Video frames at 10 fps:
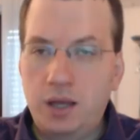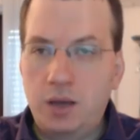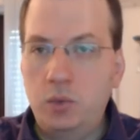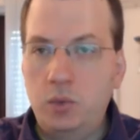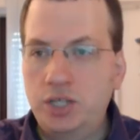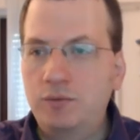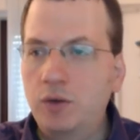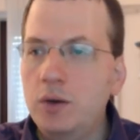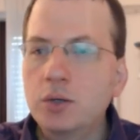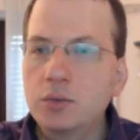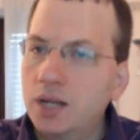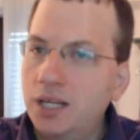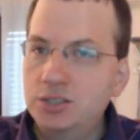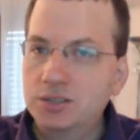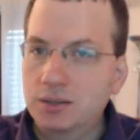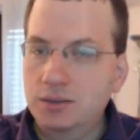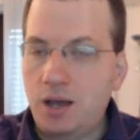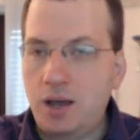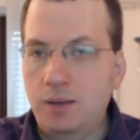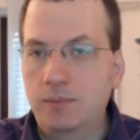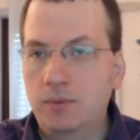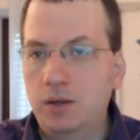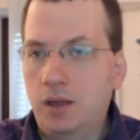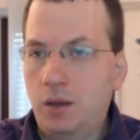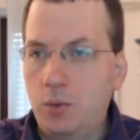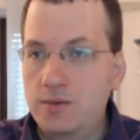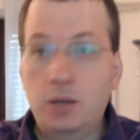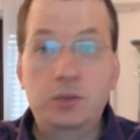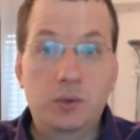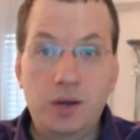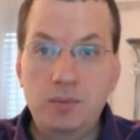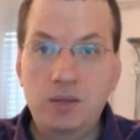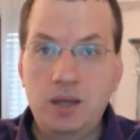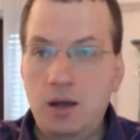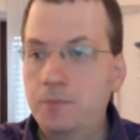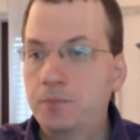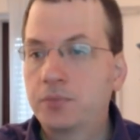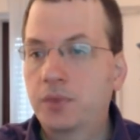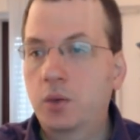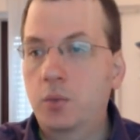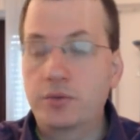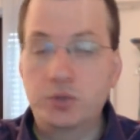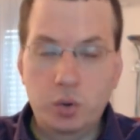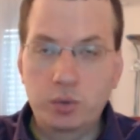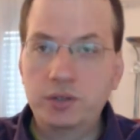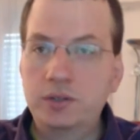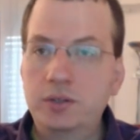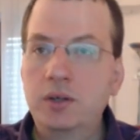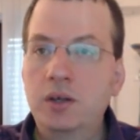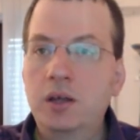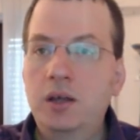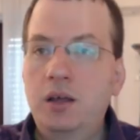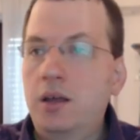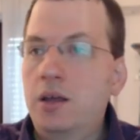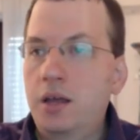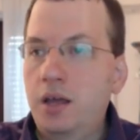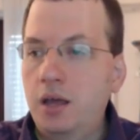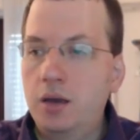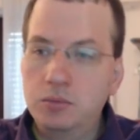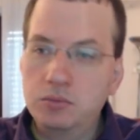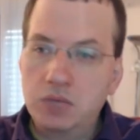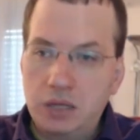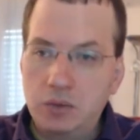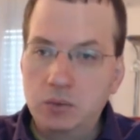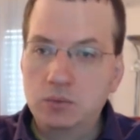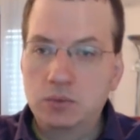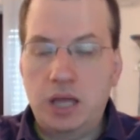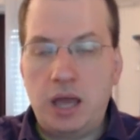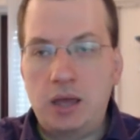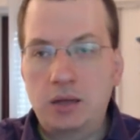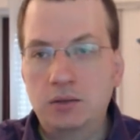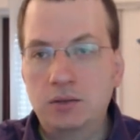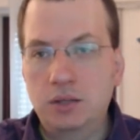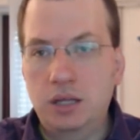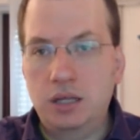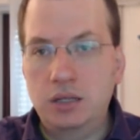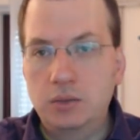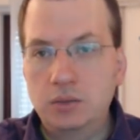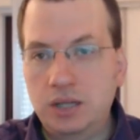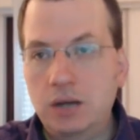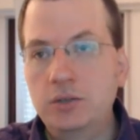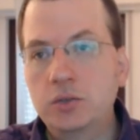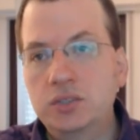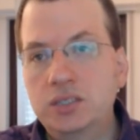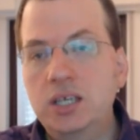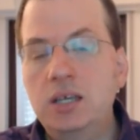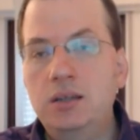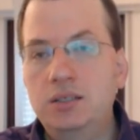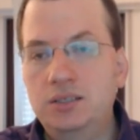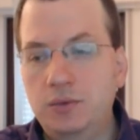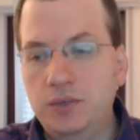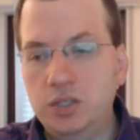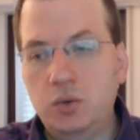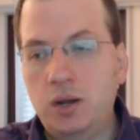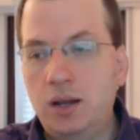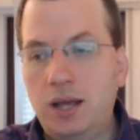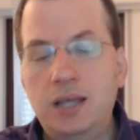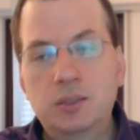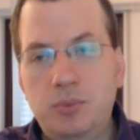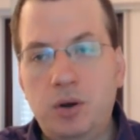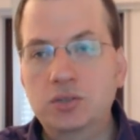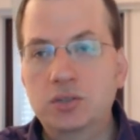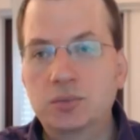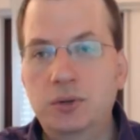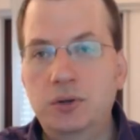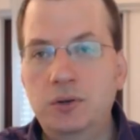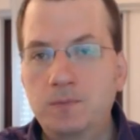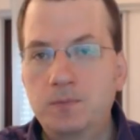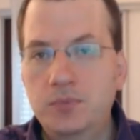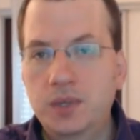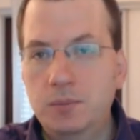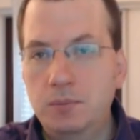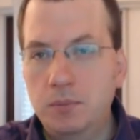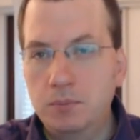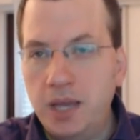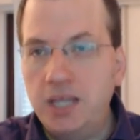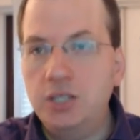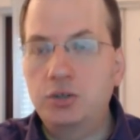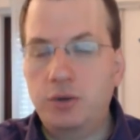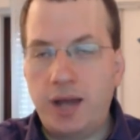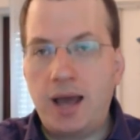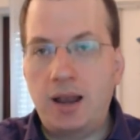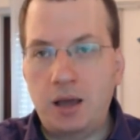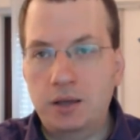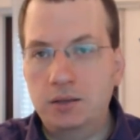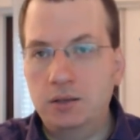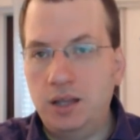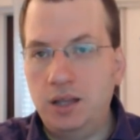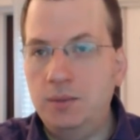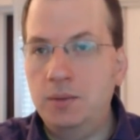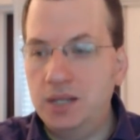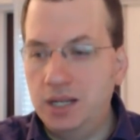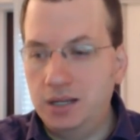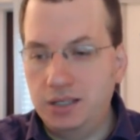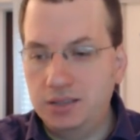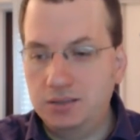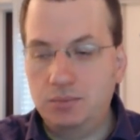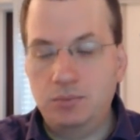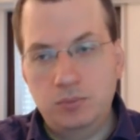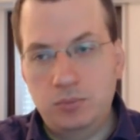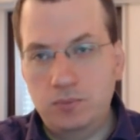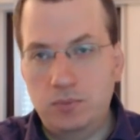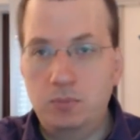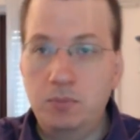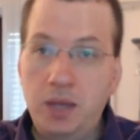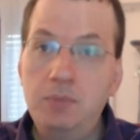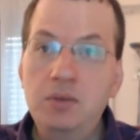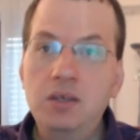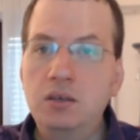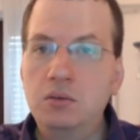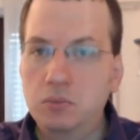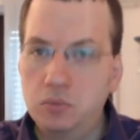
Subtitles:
which had very good relations at the time with Saudi Arabia, with Jordan, and started to see the State of Israel as a possible major ally in the Middle East, maybe